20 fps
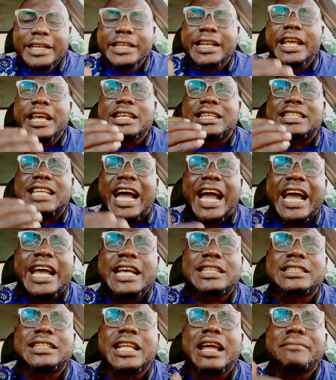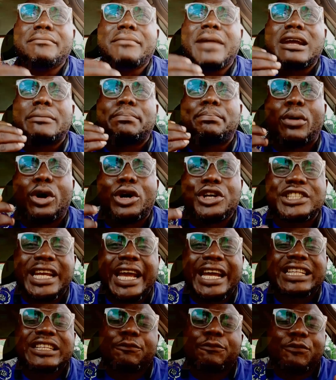these guys, they make
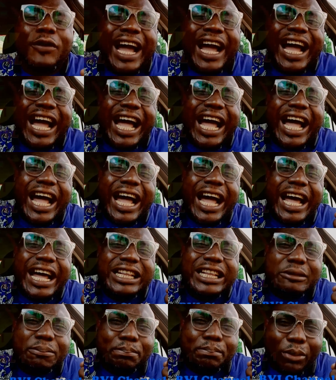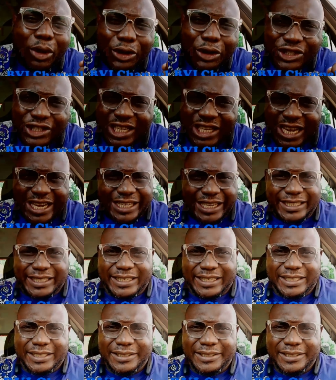budget, fat budget,